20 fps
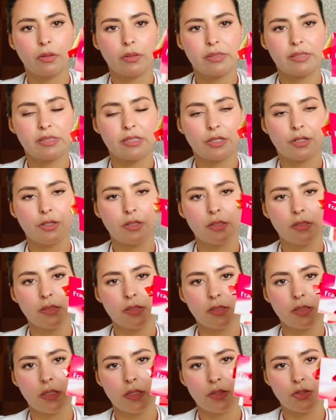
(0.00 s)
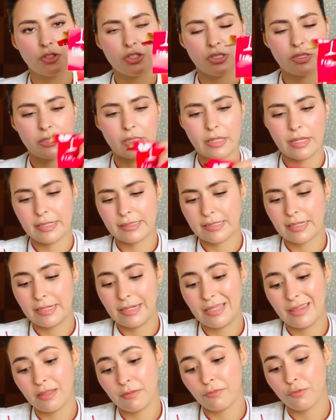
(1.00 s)
stickers, just in case I
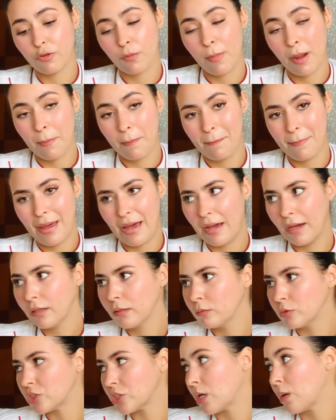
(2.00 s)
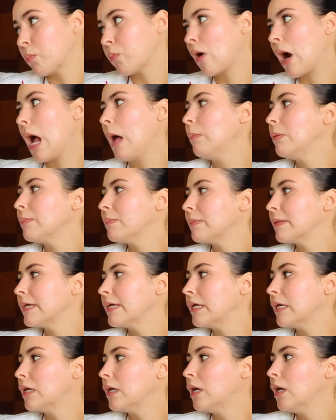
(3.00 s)
need them for my bag, which I'll
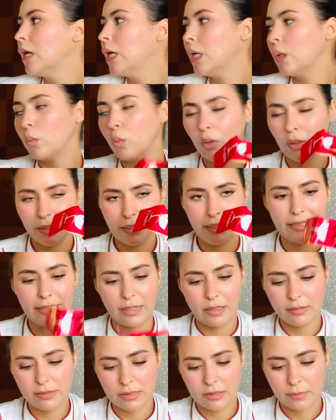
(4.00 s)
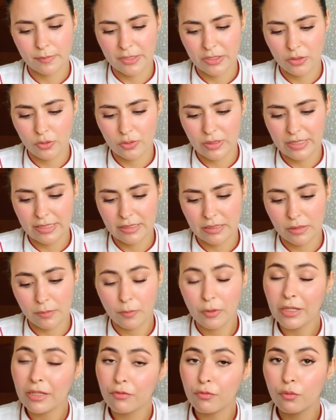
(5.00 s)
probably will need now since my suitcase is
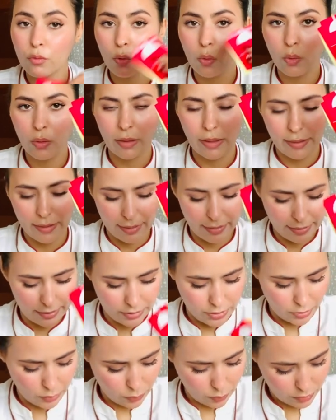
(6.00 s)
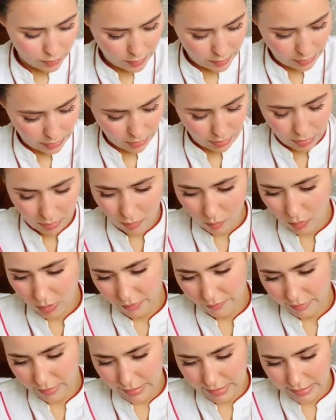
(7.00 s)
pretty full and I need to stick one
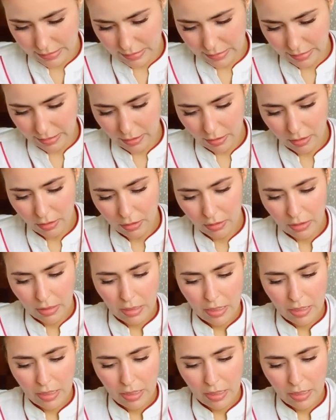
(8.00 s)
of these in there.